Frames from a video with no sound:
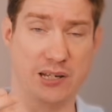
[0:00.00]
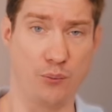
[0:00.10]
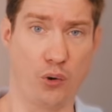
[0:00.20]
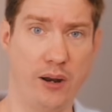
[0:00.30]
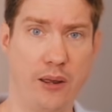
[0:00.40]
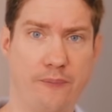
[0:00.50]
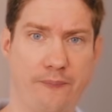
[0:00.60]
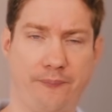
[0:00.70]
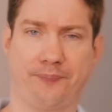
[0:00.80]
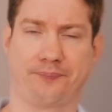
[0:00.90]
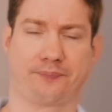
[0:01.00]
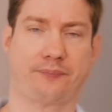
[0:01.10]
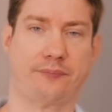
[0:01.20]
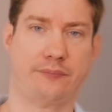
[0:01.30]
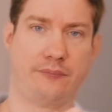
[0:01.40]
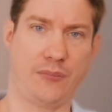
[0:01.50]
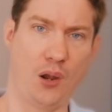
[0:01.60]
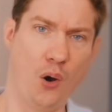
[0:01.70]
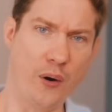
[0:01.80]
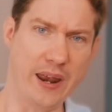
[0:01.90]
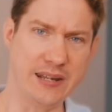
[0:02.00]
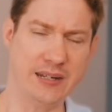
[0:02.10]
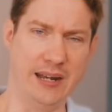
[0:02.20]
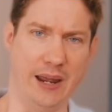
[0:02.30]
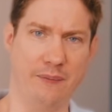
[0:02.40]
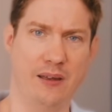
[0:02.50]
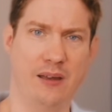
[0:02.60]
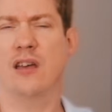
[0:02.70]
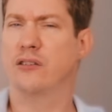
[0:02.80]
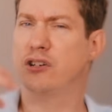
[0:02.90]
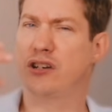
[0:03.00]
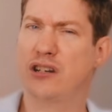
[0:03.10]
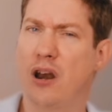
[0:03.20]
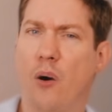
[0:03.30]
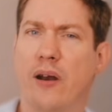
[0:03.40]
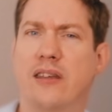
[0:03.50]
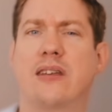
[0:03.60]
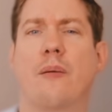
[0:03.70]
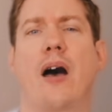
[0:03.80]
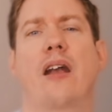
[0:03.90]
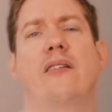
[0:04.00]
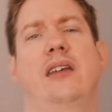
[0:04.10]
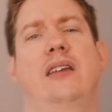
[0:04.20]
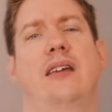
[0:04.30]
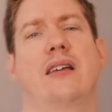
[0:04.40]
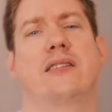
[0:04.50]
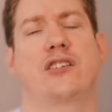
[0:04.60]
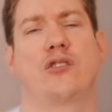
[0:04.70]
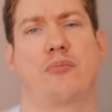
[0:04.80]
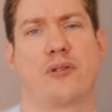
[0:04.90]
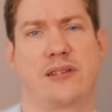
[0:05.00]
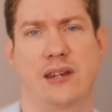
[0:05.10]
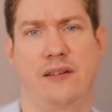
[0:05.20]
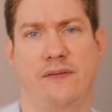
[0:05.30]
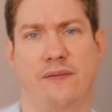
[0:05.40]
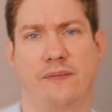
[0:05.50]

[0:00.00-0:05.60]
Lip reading: this morning or yesterday. So just notice the amount of details that you perceive.